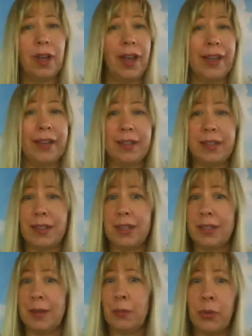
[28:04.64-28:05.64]
I can see
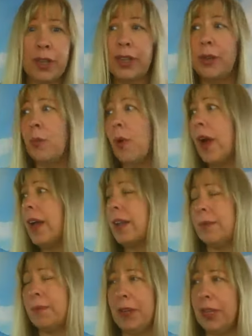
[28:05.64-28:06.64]
some really
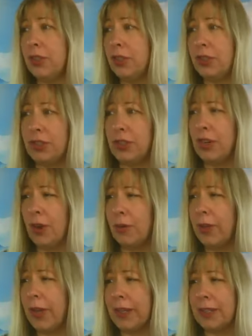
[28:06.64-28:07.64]
wild pictures,
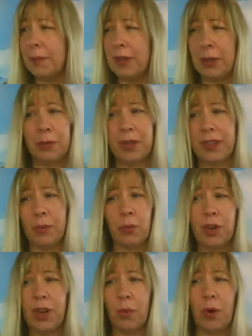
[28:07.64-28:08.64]
like something right. With
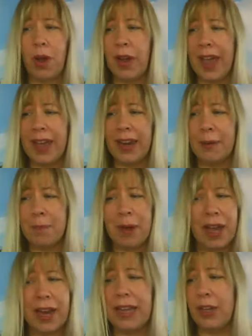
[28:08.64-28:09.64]
the wrong head and
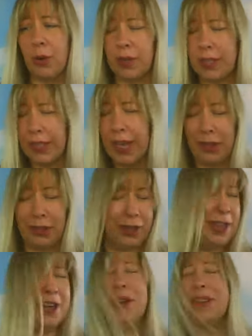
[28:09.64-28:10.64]
body going together,
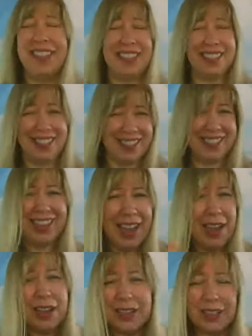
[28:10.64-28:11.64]
just
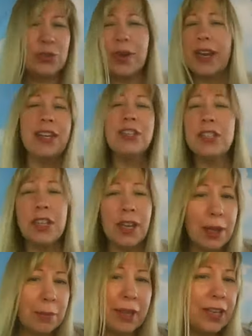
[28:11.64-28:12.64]
strange
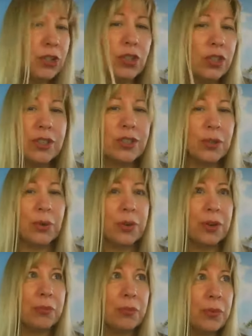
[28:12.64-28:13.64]
pictures,
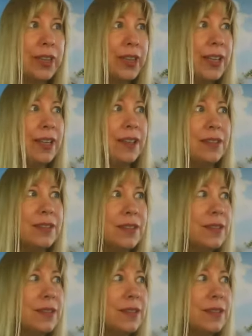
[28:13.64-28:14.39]
or really